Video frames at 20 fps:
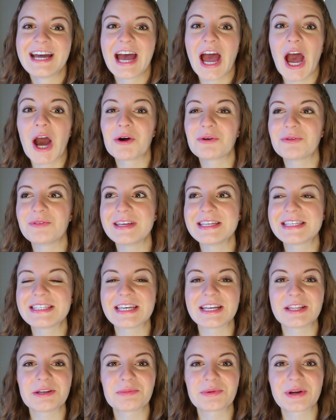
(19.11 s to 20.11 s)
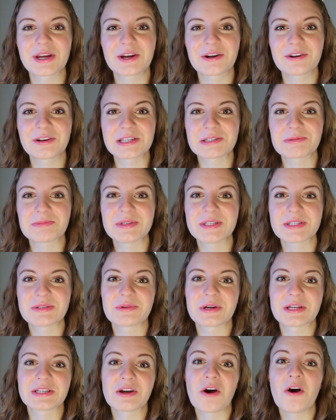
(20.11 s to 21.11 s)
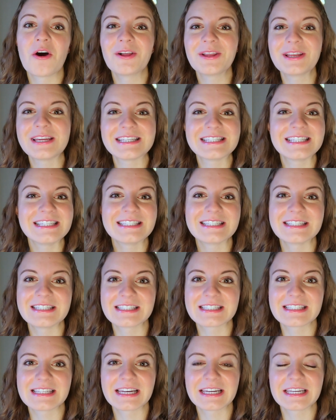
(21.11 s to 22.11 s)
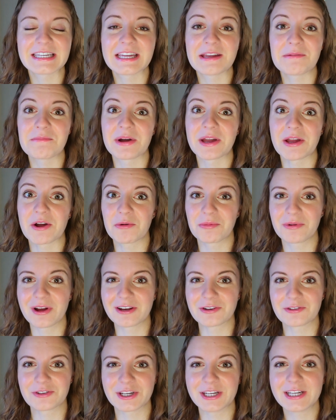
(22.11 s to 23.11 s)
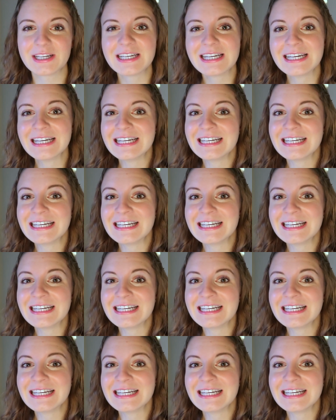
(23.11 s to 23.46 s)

how we celebrate Christmas, what the holiday season is like in my home country.